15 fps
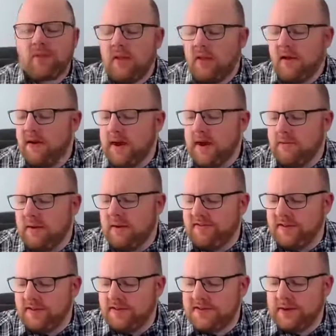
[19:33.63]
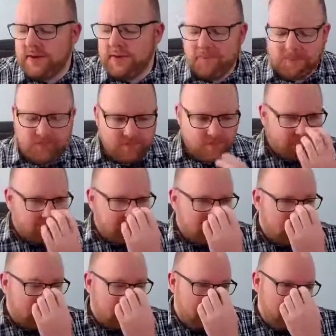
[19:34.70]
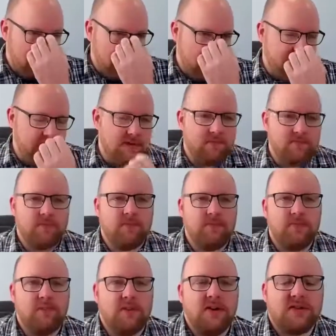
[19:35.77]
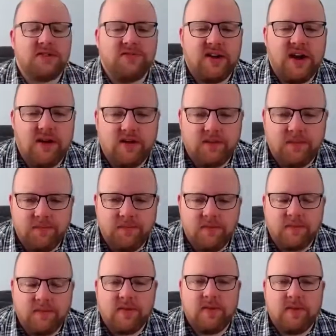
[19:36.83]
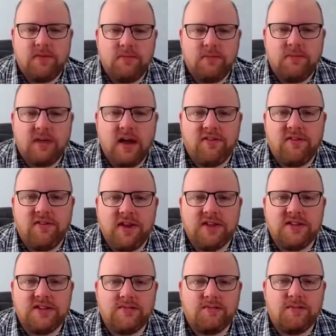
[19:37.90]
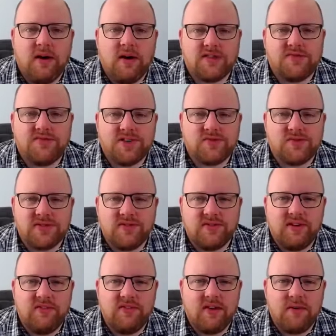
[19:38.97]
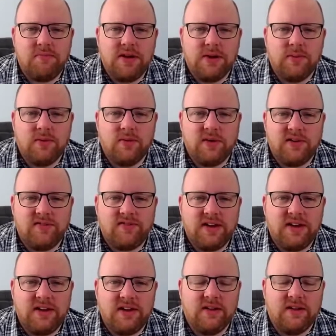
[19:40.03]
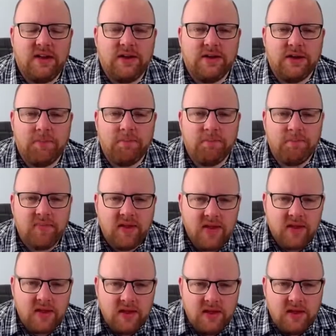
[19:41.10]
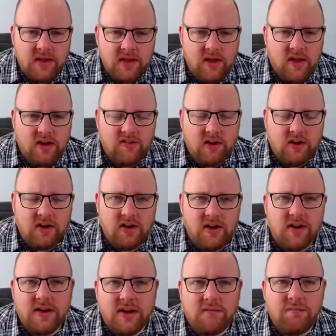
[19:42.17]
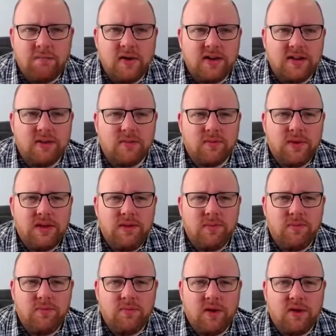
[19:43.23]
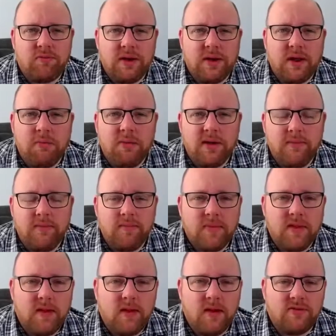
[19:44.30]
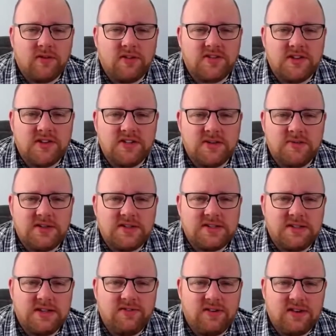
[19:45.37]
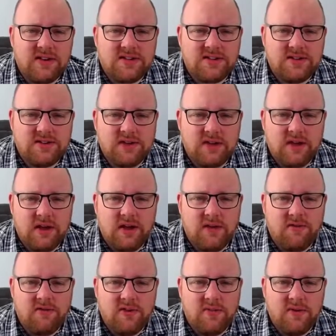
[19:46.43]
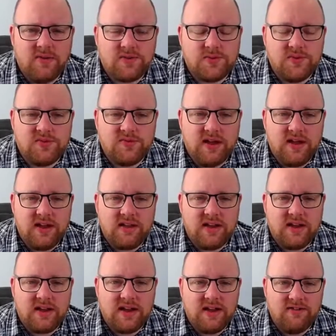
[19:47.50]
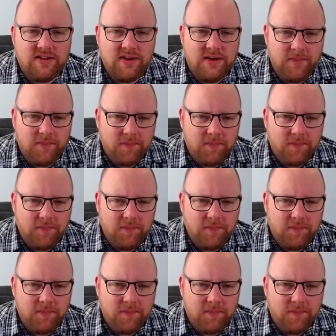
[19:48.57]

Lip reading: Okay, Martha. So I think most of our cafes and bars and restaurants have had a very minimal, if any, income. I've got a client in mind that we have been helping over at JGBC for the last few months with their cafe.